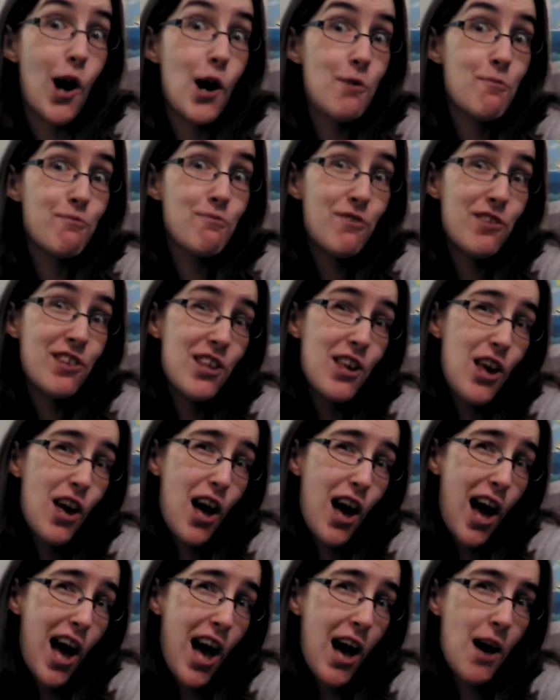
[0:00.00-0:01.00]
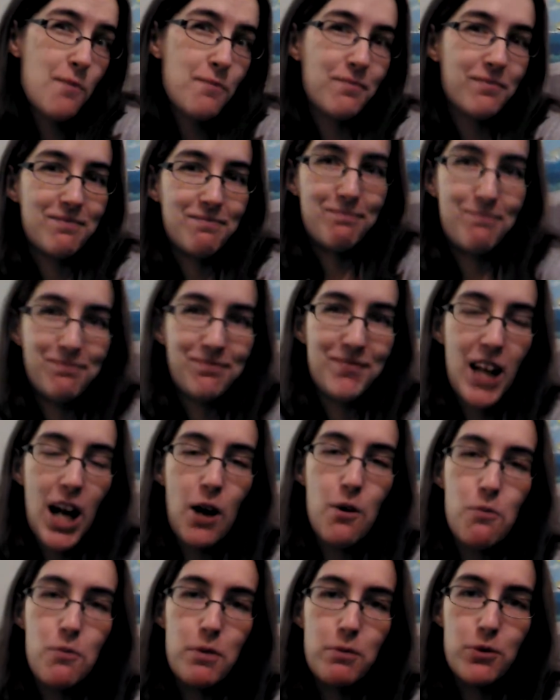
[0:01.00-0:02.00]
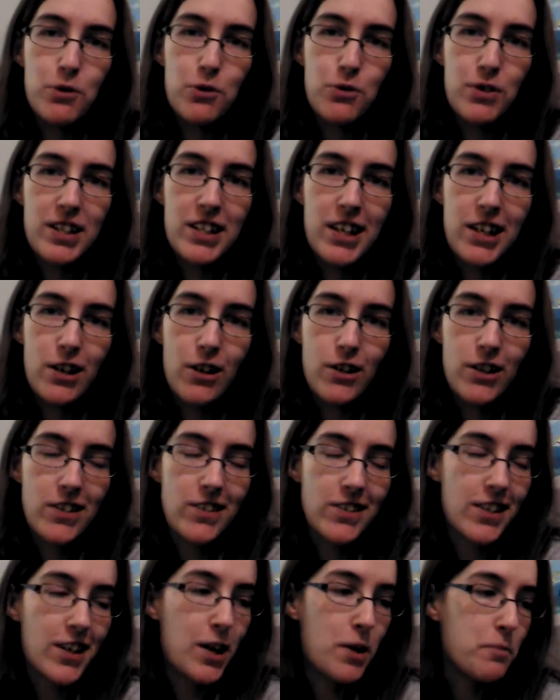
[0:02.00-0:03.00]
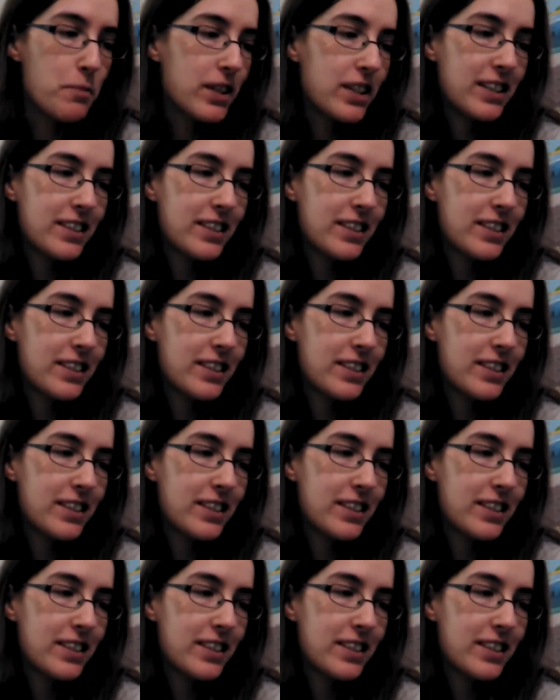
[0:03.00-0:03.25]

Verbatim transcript: um, yeah. I remember doing that all the time.